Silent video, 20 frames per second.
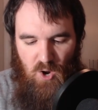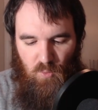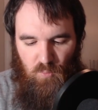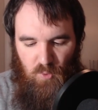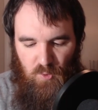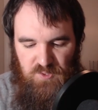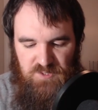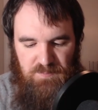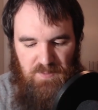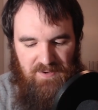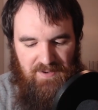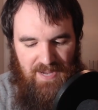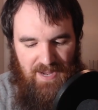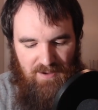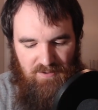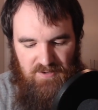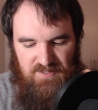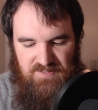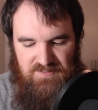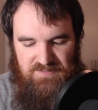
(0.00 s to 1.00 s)
Rosemary
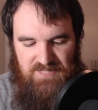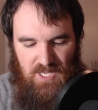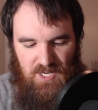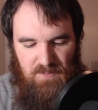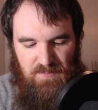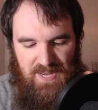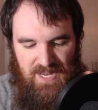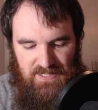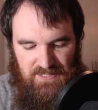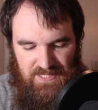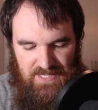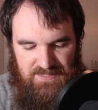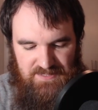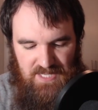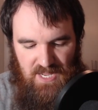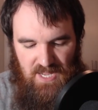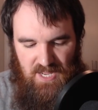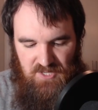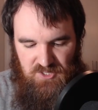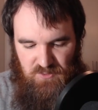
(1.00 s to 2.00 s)
Harris, Denholm Elliott,
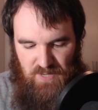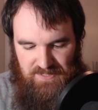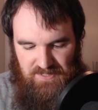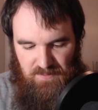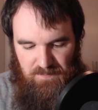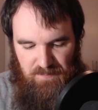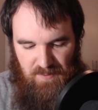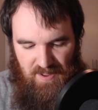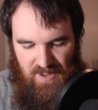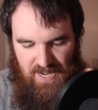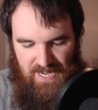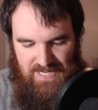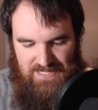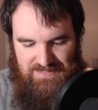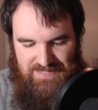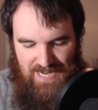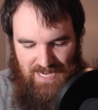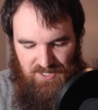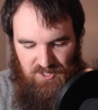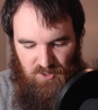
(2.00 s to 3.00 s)
directed by
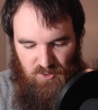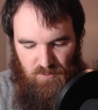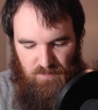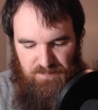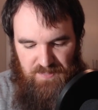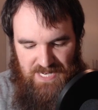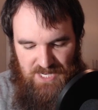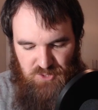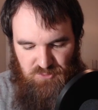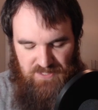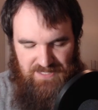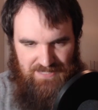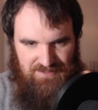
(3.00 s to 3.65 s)
Daniel Petrie.